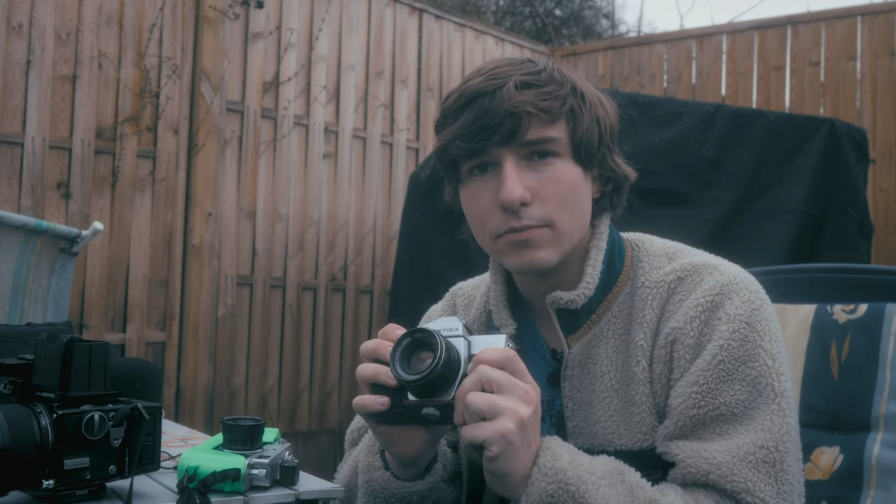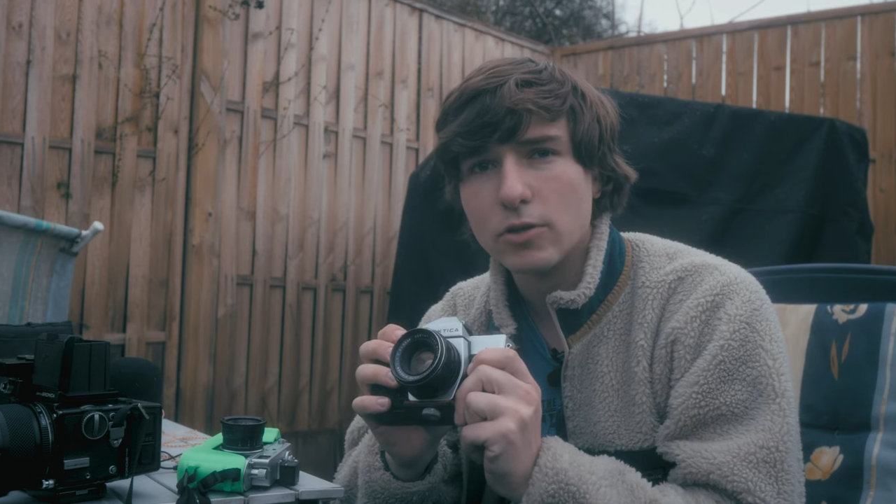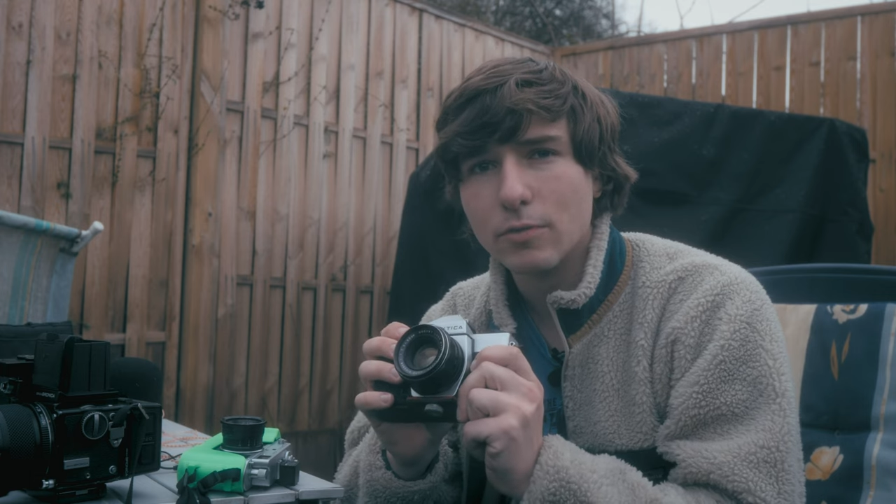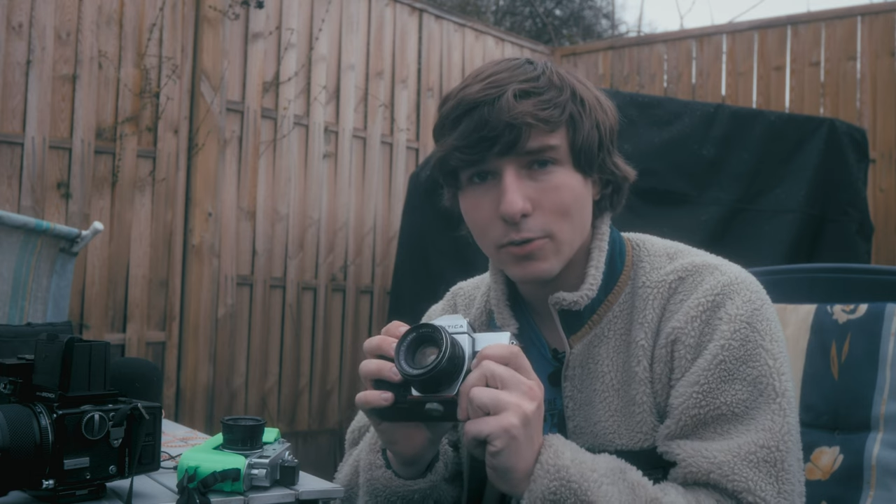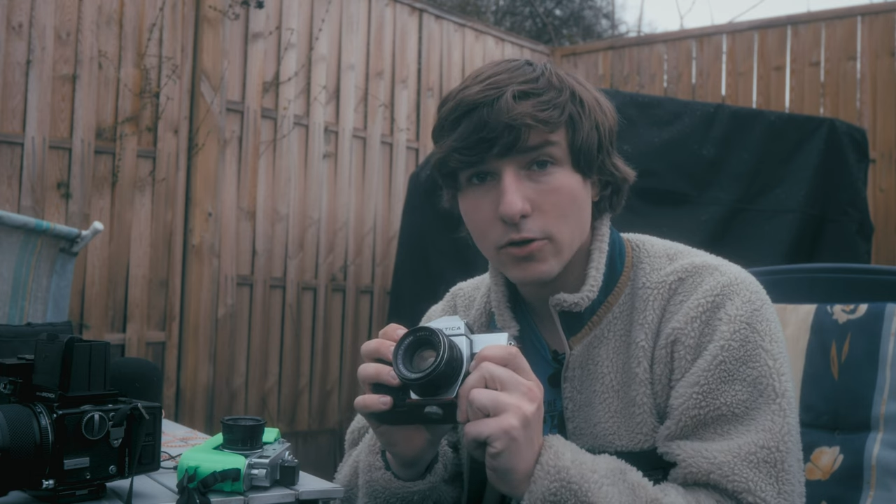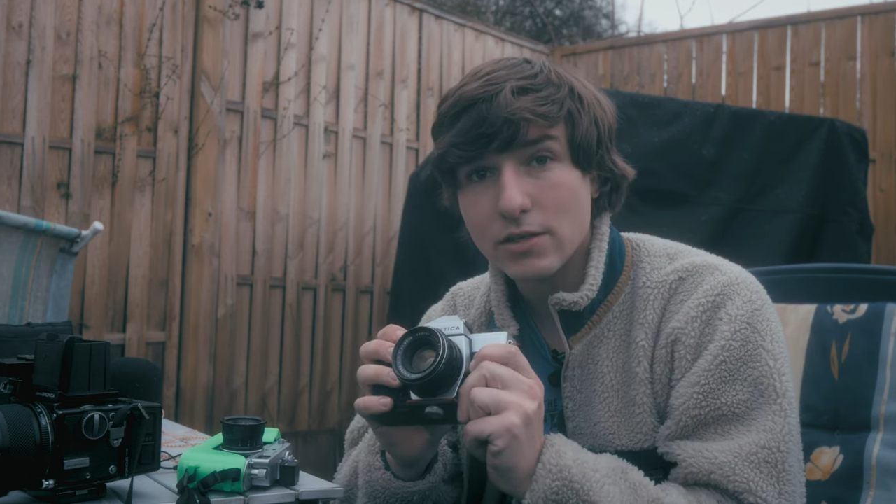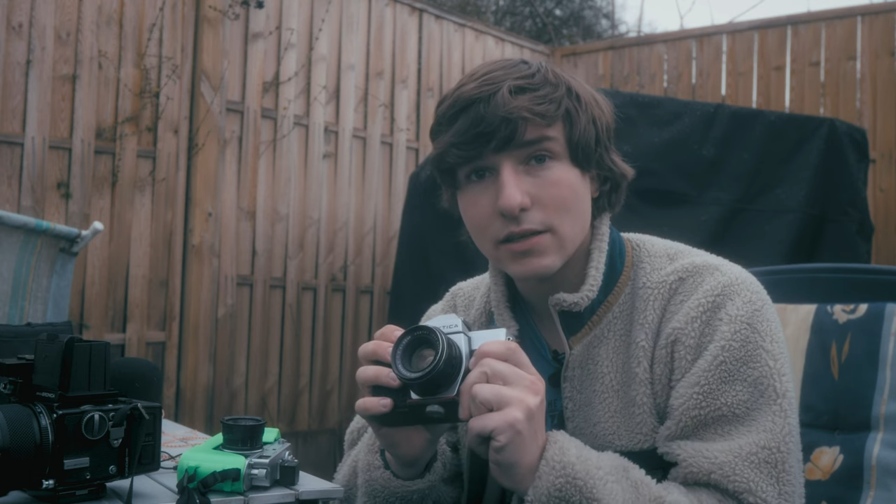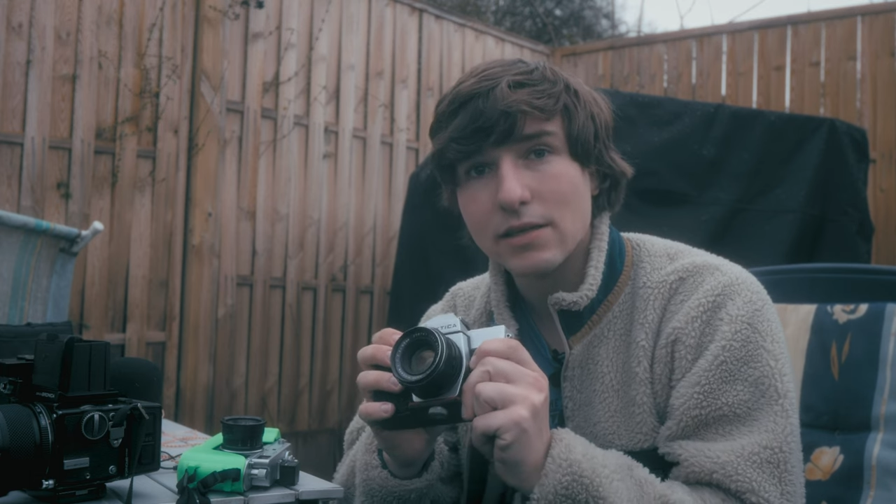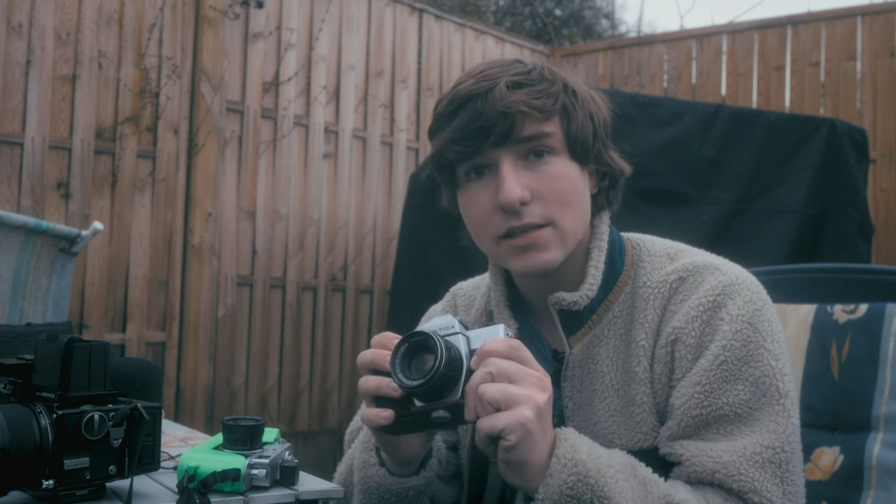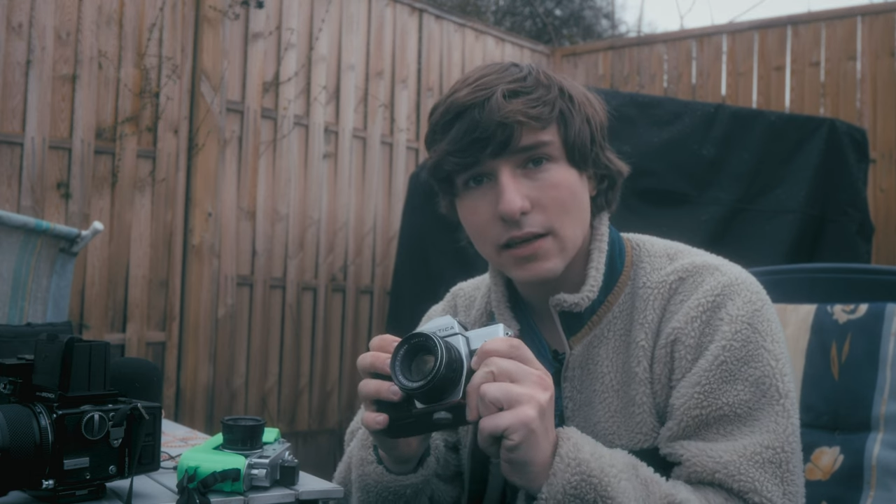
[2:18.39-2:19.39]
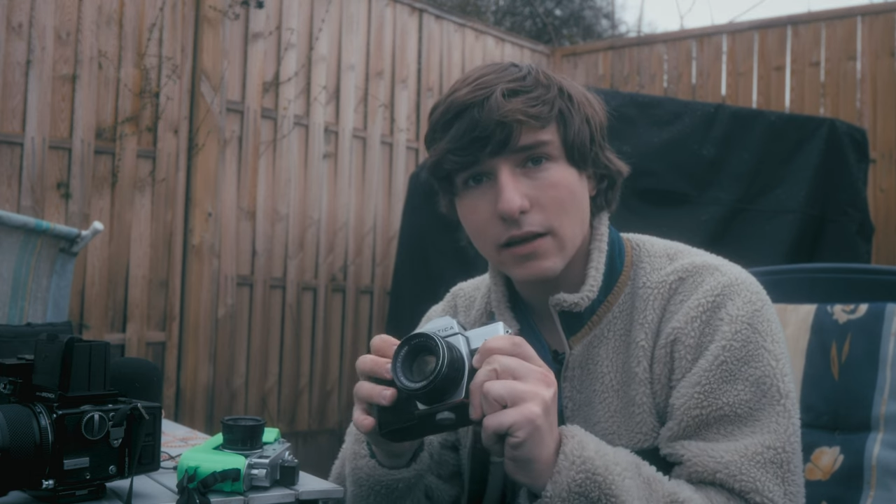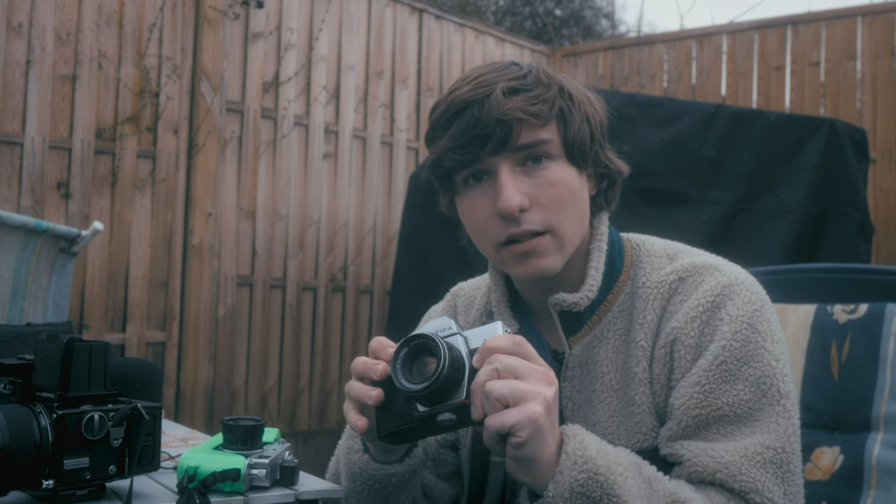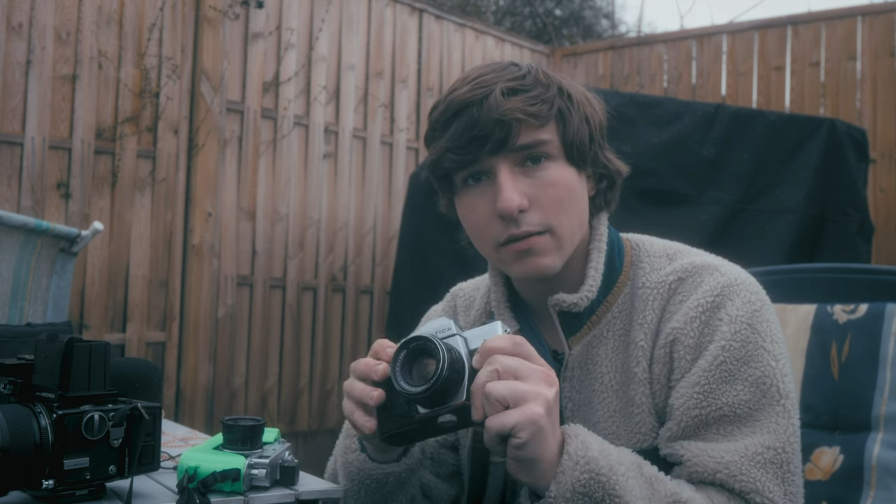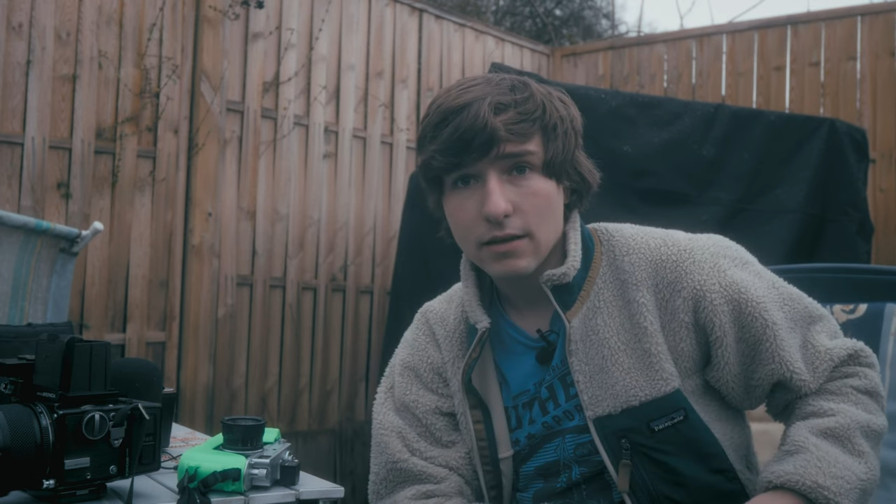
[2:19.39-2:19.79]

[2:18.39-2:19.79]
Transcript: Your personal style.